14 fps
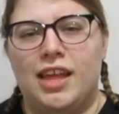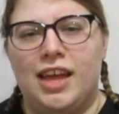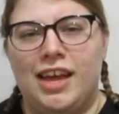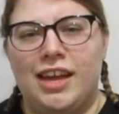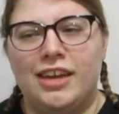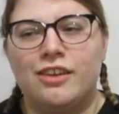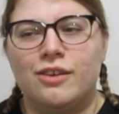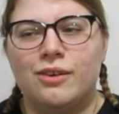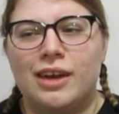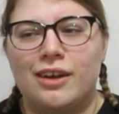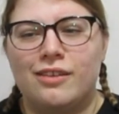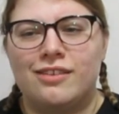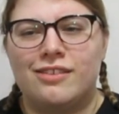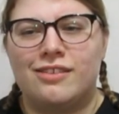I knew
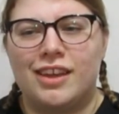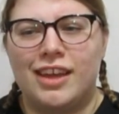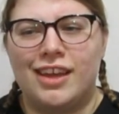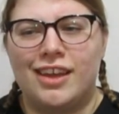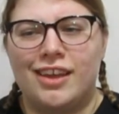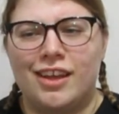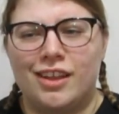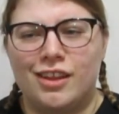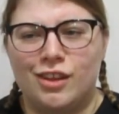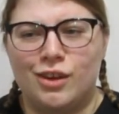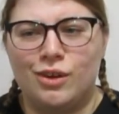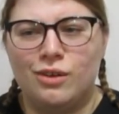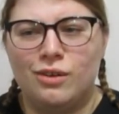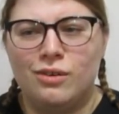how to say
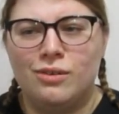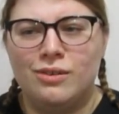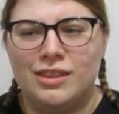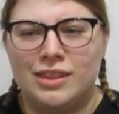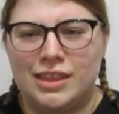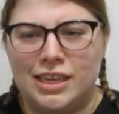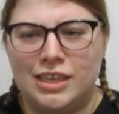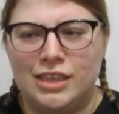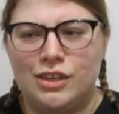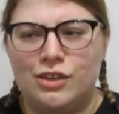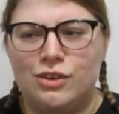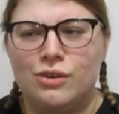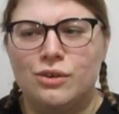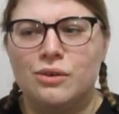hello, thank
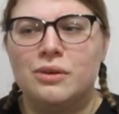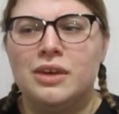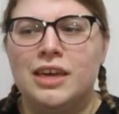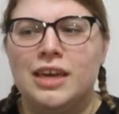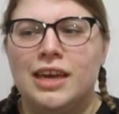you,